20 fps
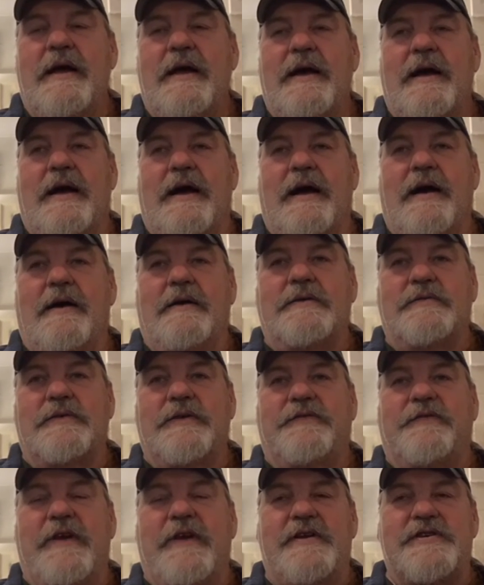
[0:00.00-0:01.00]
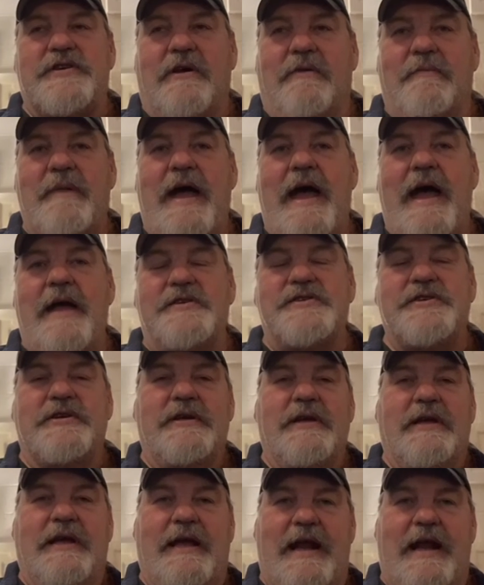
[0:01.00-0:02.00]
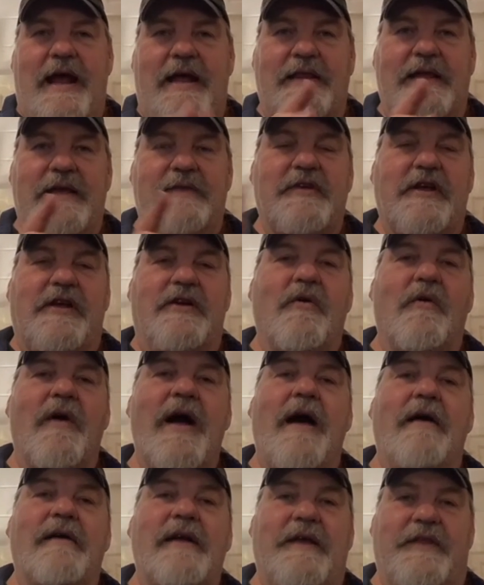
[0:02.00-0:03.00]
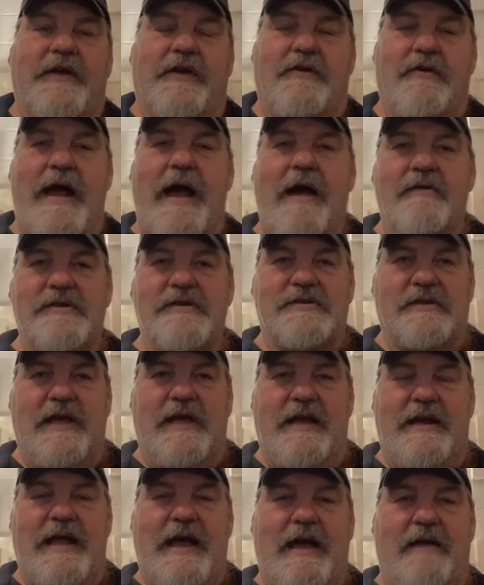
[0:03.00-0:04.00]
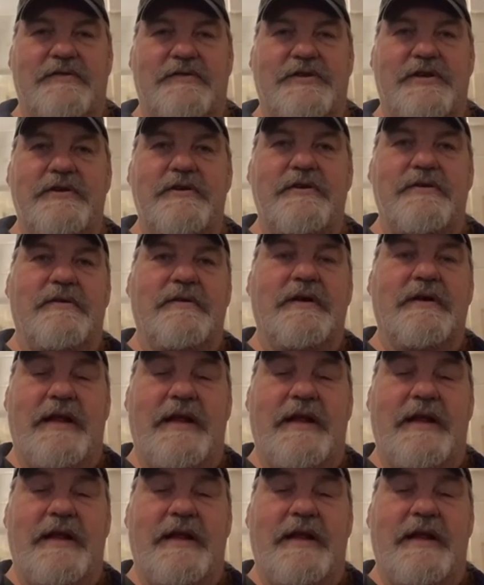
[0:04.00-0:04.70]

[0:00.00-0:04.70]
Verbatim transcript: Uh, we finish our match, and I lead to go out, and the crowd is letting out too.